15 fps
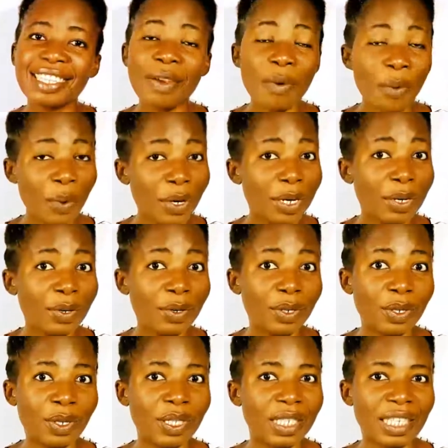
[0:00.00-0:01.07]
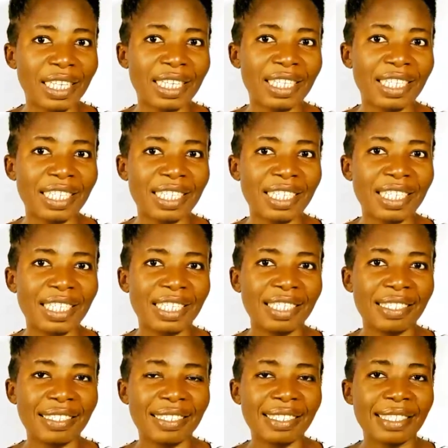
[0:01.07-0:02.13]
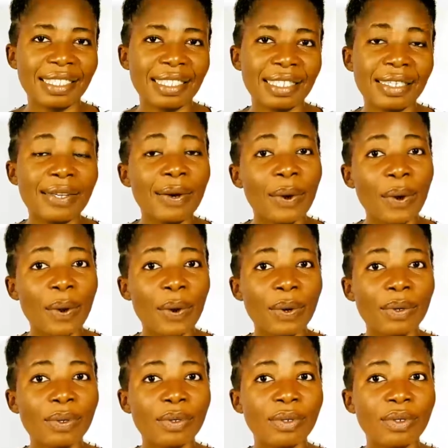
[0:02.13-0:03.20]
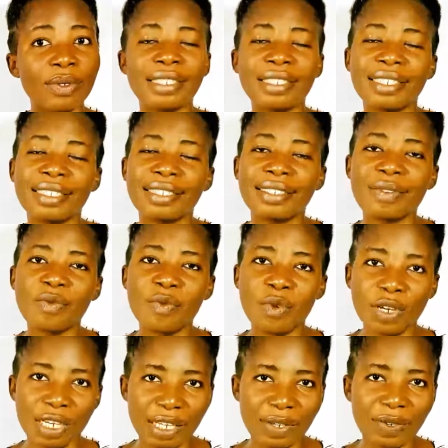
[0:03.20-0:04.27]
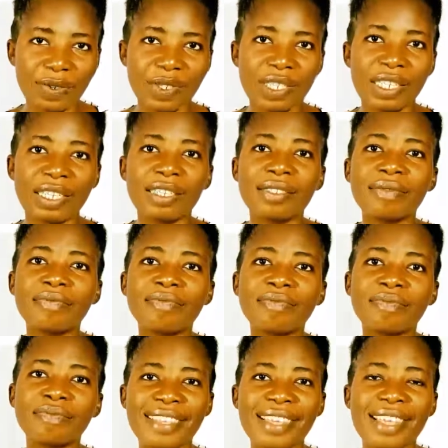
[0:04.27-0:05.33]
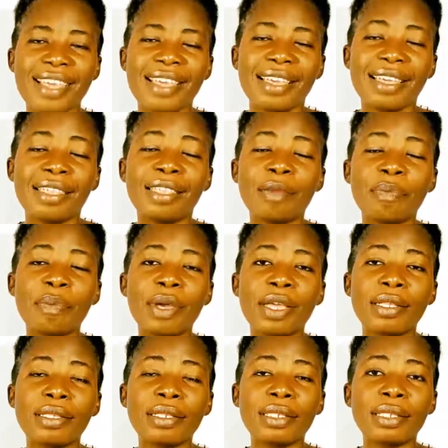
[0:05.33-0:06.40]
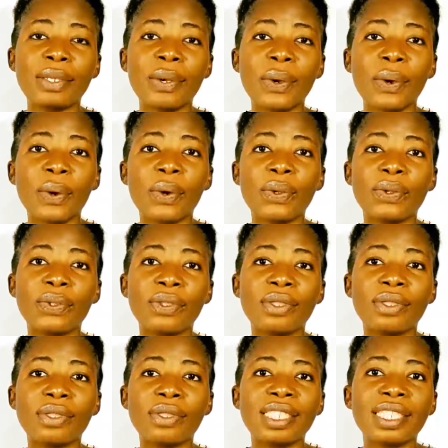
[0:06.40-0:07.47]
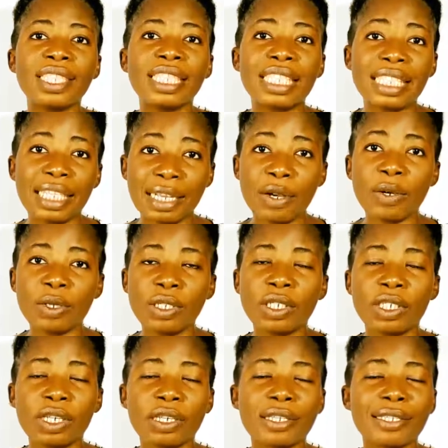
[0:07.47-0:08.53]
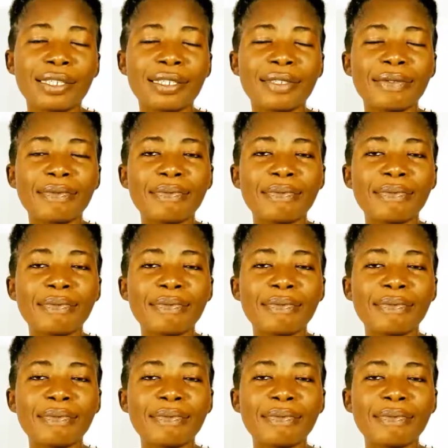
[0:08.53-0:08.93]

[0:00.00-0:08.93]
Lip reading: What did you just say? Or, what did you say? It depends on the context.